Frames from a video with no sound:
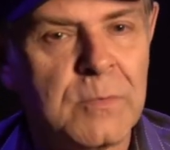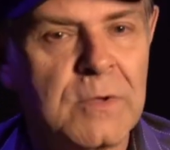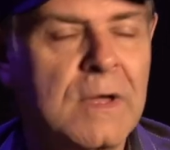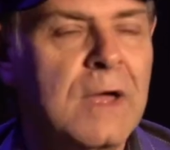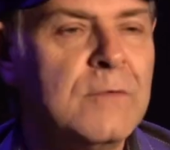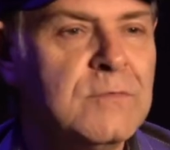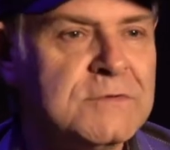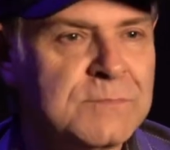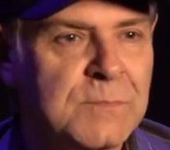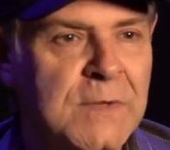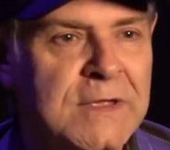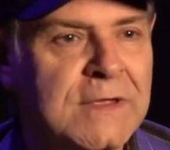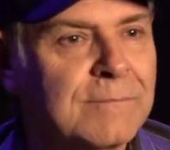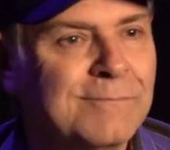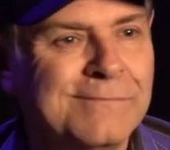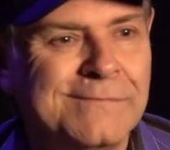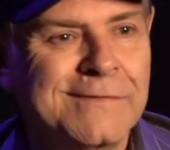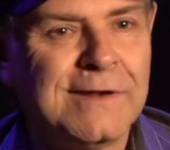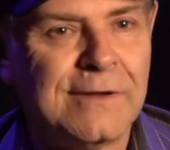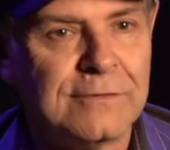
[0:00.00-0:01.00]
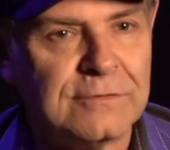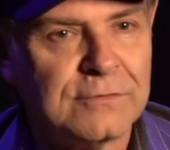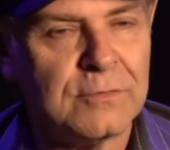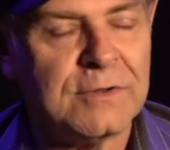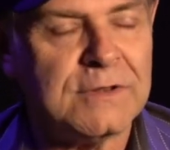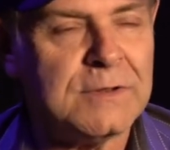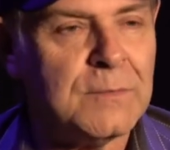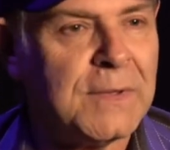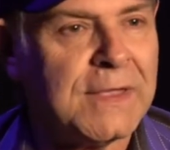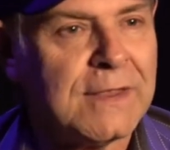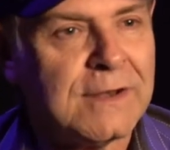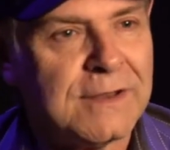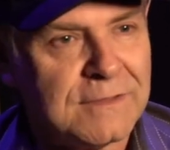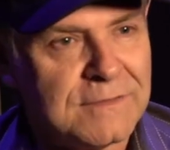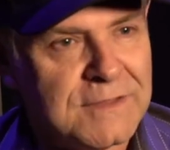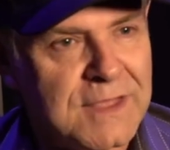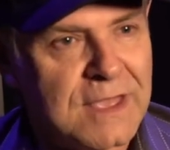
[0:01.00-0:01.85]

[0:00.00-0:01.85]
I was me, doing the beginning of